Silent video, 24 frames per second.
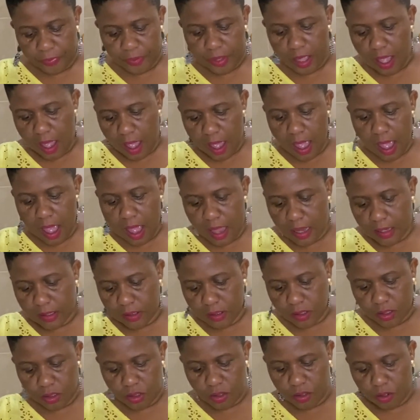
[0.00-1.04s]
and
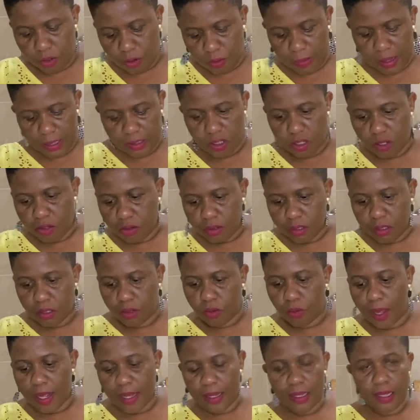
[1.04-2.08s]
your margarine.
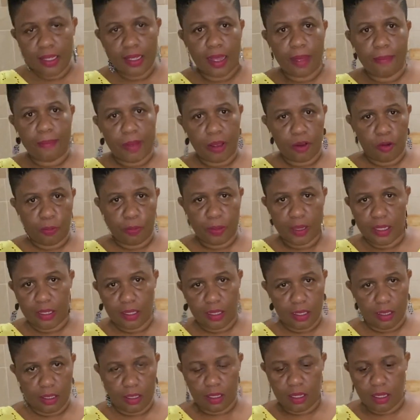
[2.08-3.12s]
One thing about
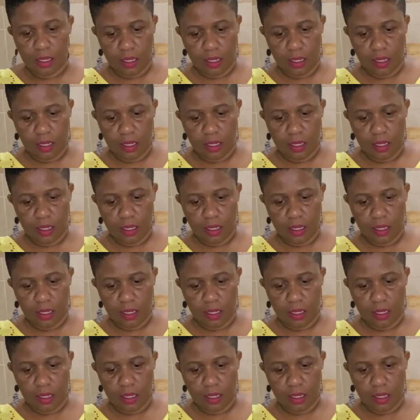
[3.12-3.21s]
baking,